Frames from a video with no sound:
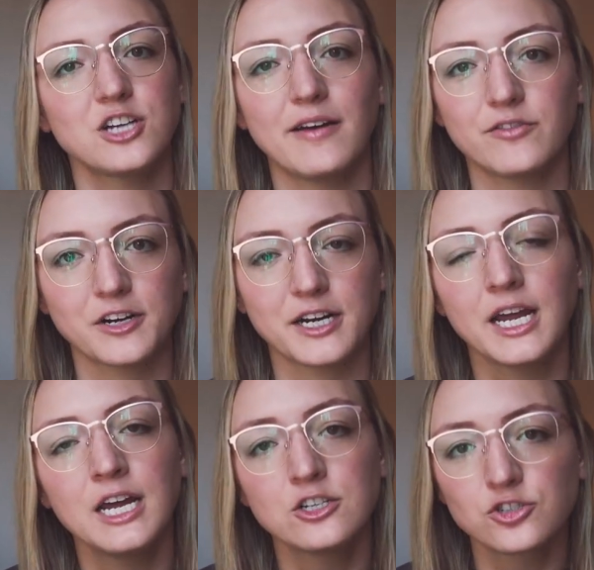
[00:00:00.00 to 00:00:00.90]
every
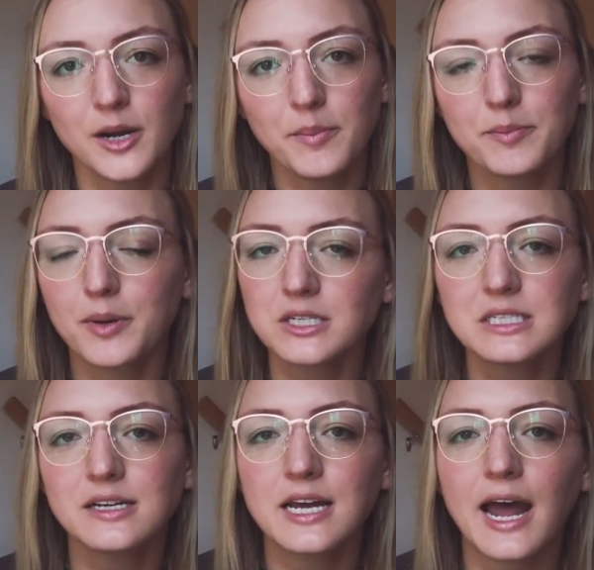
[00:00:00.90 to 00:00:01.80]
trip.
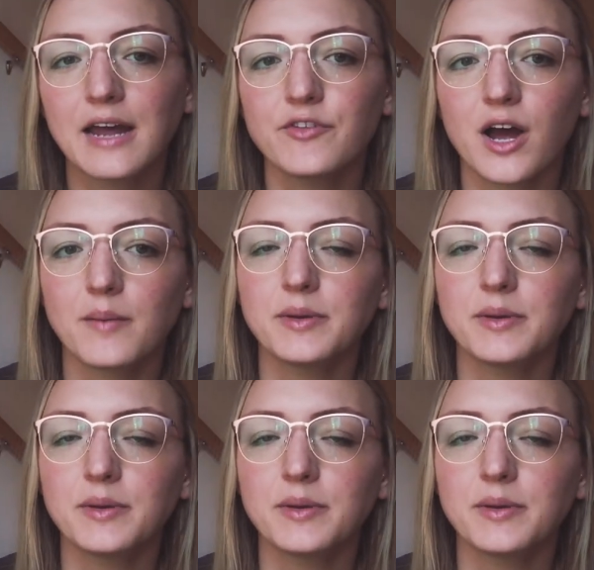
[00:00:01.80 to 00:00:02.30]
Personally, I have not